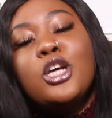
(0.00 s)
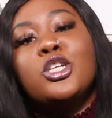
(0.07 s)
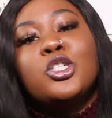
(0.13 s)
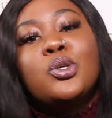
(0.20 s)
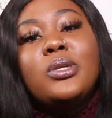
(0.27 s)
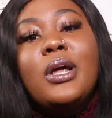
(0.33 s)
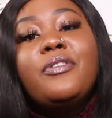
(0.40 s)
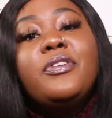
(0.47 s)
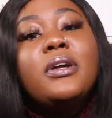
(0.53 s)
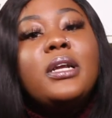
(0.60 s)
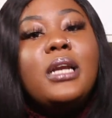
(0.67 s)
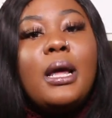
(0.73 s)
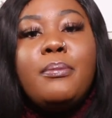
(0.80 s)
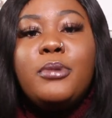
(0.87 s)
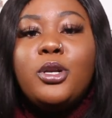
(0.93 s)
So
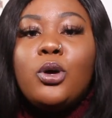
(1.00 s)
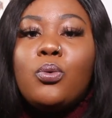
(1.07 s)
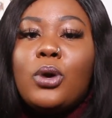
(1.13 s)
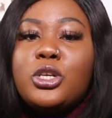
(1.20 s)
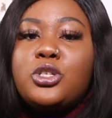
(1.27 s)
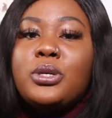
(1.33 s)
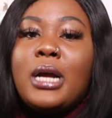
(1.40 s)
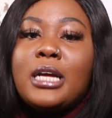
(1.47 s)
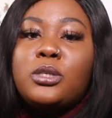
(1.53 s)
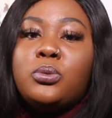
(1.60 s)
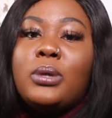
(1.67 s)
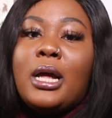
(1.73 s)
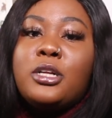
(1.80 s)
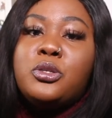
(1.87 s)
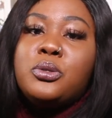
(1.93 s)
definitely let me know what you guys
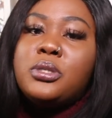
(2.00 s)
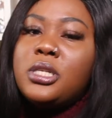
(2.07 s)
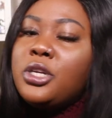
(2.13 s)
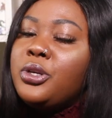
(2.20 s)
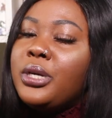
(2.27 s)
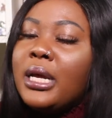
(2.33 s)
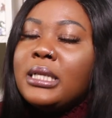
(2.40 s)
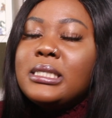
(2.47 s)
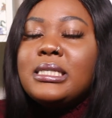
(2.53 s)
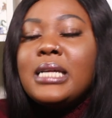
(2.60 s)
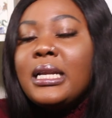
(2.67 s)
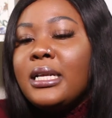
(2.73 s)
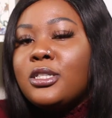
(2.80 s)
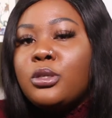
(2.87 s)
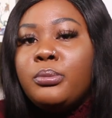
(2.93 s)
would like to see. You can
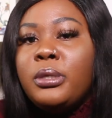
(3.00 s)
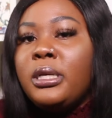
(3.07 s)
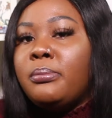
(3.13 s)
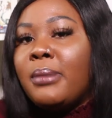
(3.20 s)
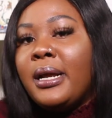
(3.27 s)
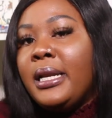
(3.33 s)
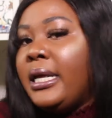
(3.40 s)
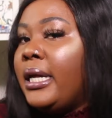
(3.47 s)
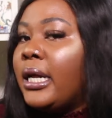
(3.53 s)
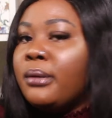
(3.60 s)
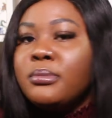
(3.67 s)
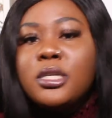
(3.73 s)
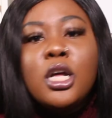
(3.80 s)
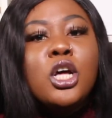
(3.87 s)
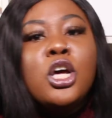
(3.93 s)
send it to me in my
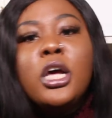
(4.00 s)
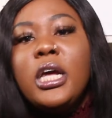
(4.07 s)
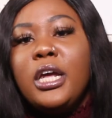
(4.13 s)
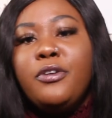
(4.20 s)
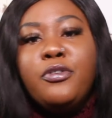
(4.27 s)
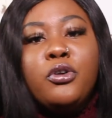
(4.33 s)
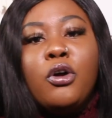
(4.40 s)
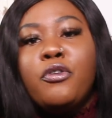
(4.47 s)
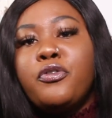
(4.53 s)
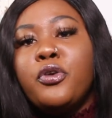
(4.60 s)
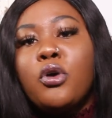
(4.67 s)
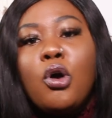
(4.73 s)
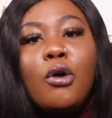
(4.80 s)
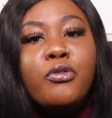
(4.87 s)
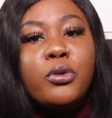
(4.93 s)
DMs if you don't
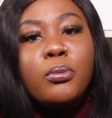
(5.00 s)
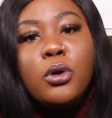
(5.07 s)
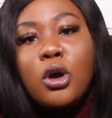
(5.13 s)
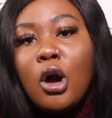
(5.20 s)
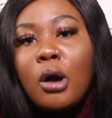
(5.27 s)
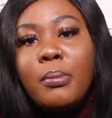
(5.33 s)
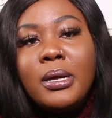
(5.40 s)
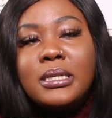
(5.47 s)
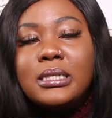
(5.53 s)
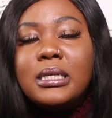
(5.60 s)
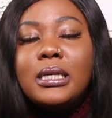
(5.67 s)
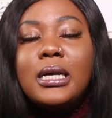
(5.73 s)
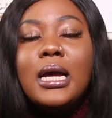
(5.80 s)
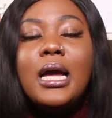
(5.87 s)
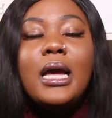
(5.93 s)
feel comfortable
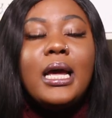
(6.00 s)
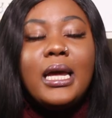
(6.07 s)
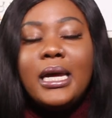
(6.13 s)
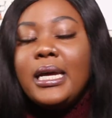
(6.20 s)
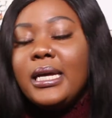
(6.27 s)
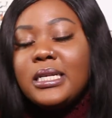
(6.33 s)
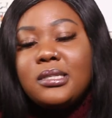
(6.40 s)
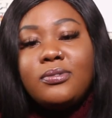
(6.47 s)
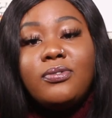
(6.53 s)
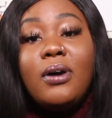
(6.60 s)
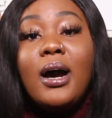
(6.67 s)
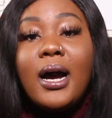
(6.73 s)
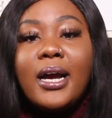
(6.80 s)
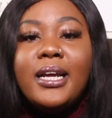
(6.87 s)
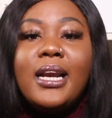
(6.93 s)
commenting. It is
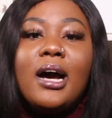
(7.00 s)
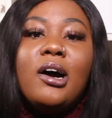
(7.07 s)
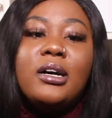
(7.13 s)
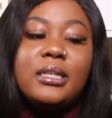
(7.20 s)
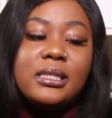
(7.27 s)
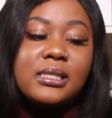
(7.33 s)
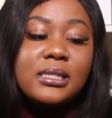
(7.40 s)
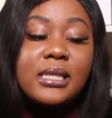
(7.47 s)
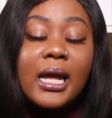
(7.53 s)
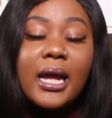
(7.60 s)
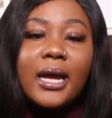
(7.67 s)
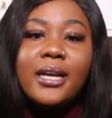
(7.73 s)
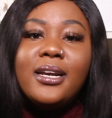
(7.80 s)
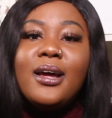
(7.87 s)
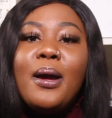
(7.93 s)
fine, I
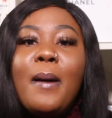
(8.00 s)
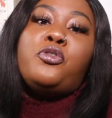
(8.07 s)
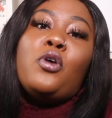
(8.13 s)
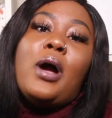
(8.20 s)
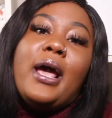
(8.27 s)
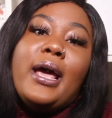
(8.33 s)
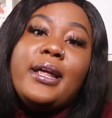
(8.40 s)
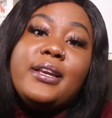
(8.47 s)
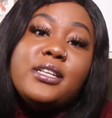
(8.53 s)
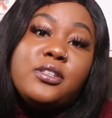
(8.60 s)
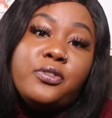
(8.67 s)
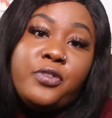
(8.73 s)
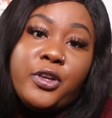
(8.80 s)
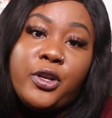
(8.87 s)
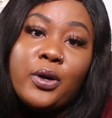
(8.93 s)
understand. Before I end
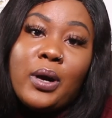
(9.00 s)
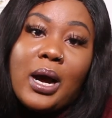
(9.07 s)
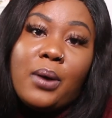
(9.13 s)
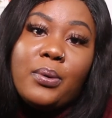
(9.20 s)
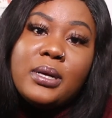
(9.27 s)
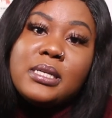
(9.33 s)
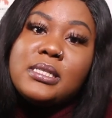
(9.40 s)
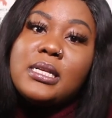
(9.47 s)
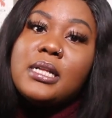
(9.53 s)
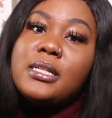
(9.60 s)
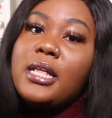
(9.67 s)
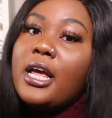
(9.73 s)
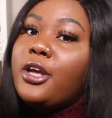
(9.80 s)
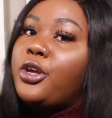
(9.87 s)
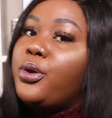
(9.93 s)
this video, I want to say
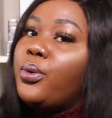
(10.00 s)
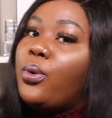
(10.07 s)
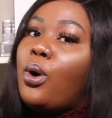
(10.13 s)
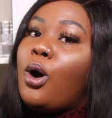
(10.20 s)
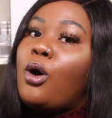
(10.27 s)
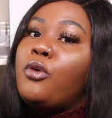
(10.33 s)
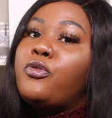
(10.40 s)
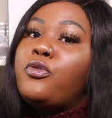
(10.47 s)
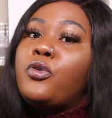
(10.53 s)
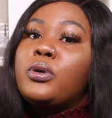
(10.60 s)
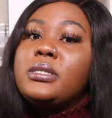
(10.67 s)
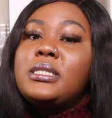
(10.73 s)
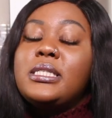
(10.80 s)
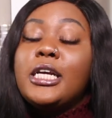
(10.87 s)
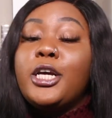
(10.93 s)
thank you all for
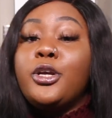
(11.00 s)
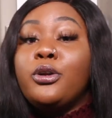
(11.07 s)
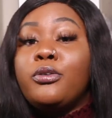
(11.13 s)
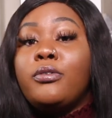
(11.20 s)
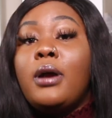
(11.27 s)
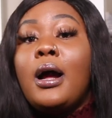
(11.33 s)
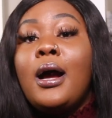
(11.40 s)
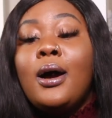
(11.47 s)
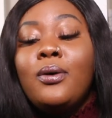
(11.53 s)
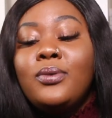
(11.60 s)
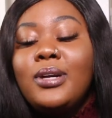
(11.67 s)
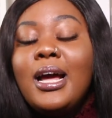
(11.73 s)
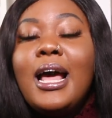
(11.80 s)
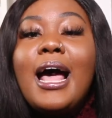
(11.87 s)
sticking around.